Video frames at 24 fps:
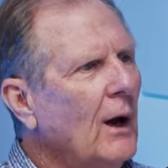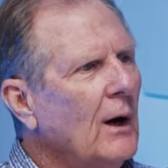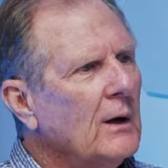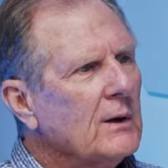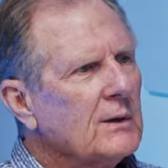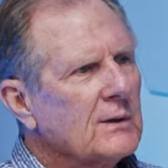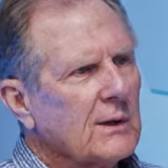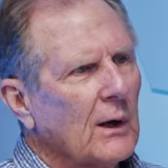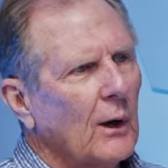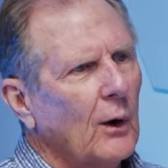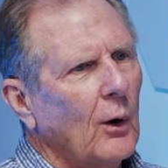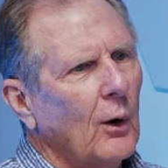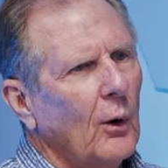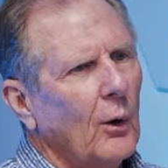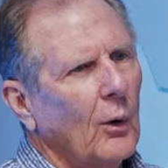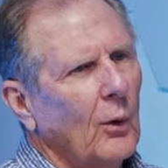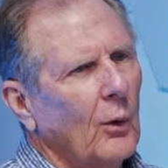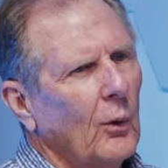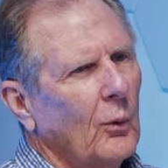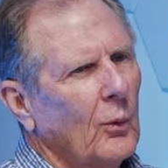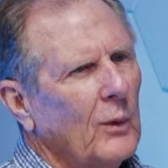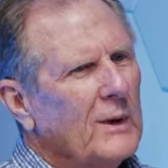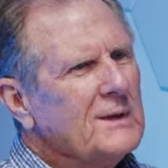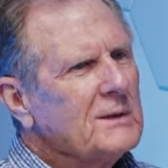So
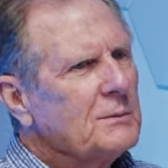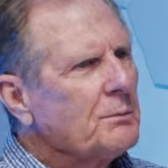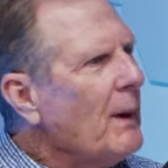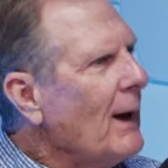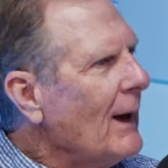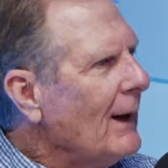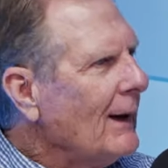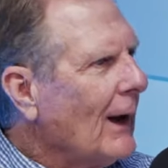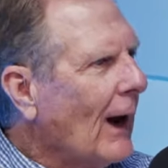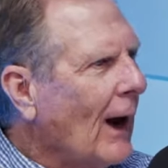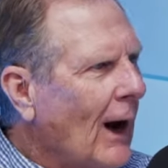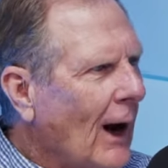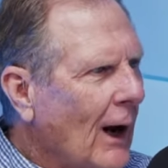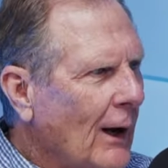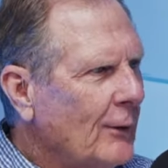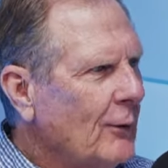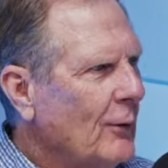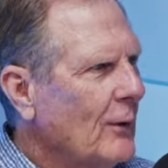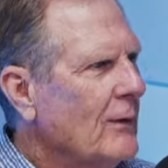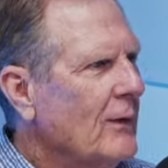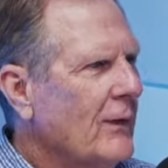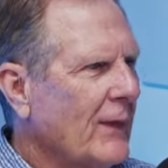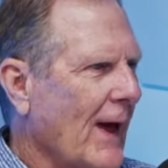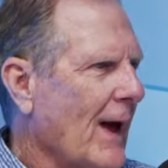we spend
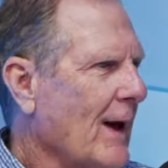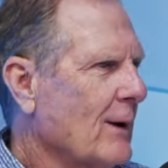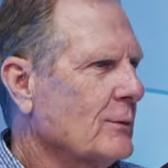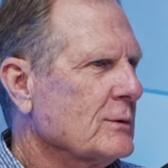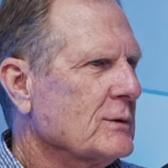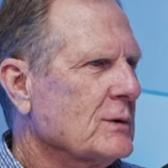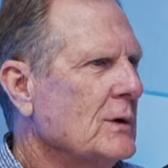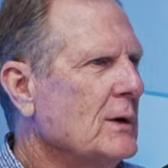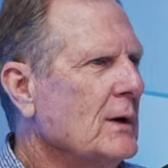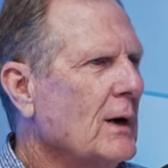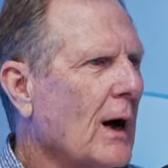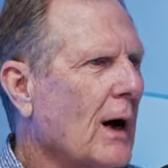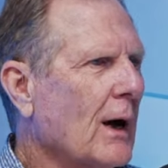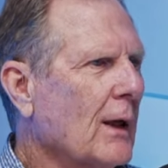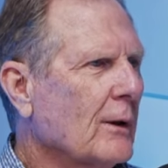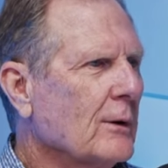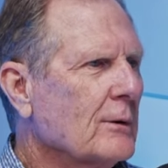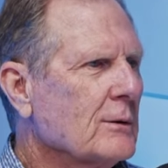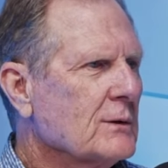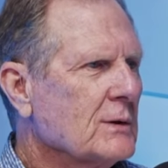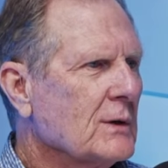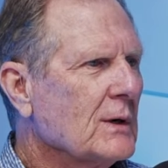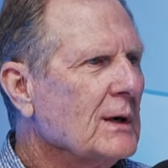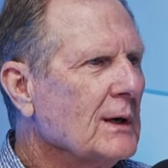
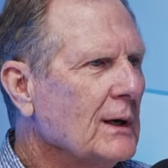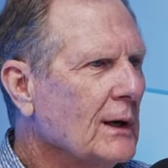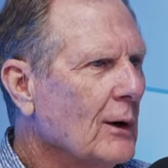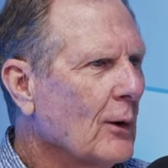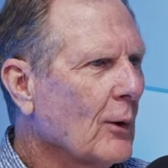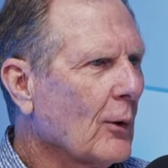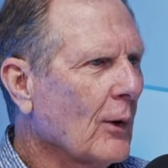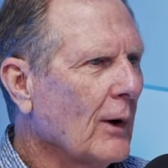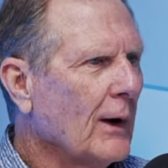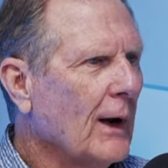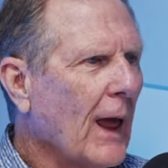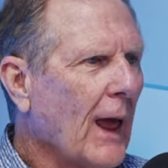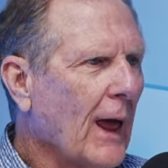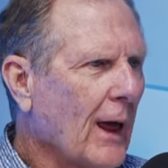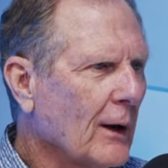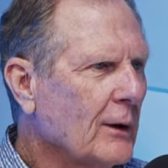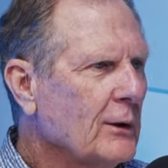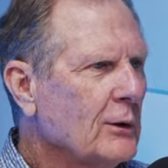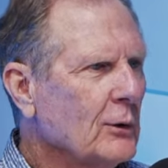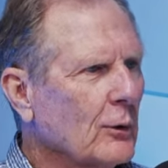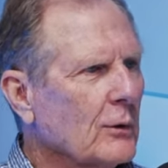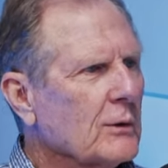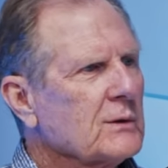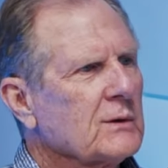$100,000 a year in
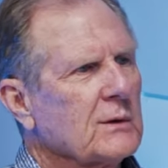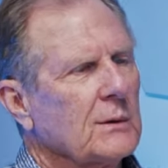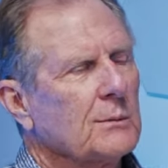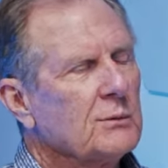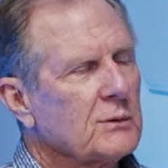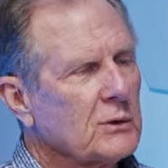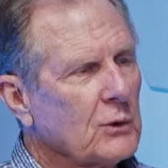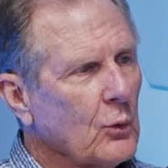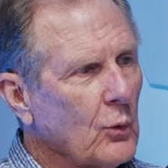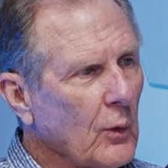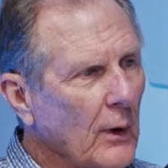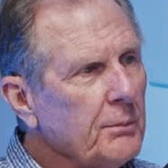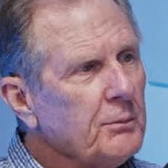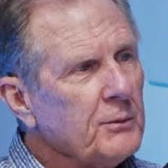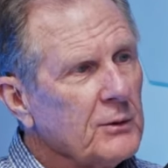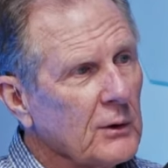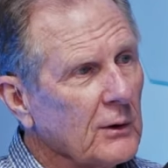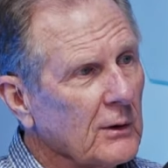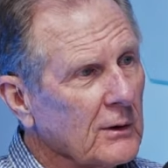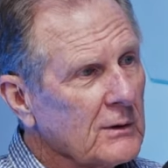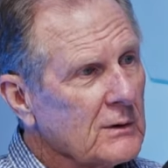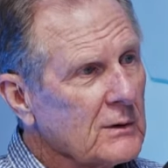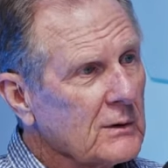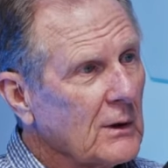annual
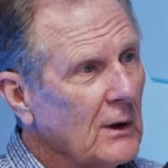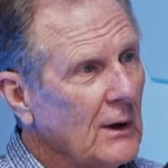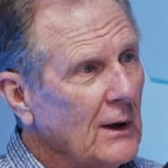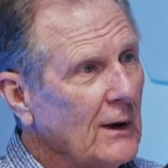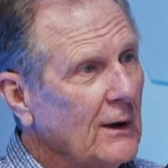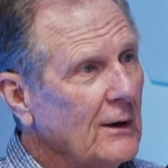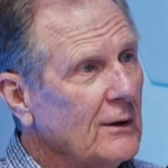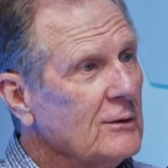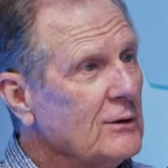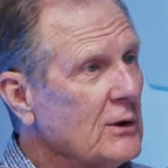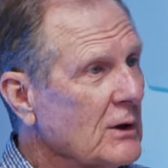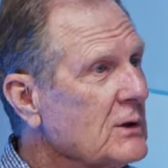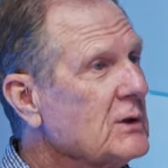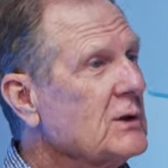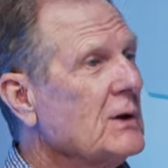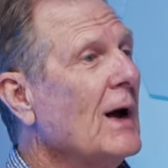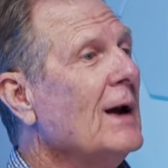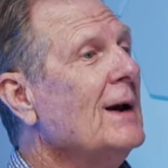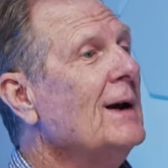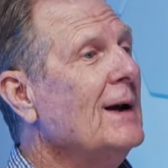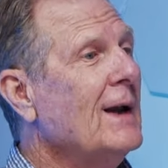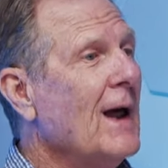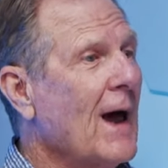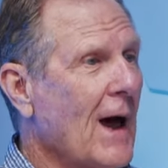subscriptions just
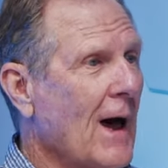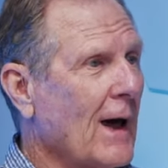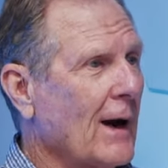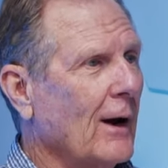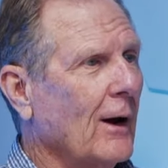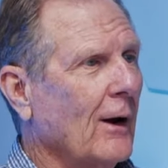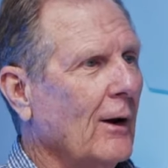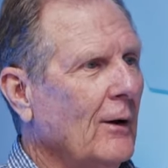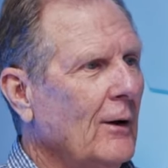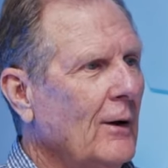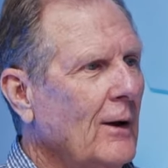on data.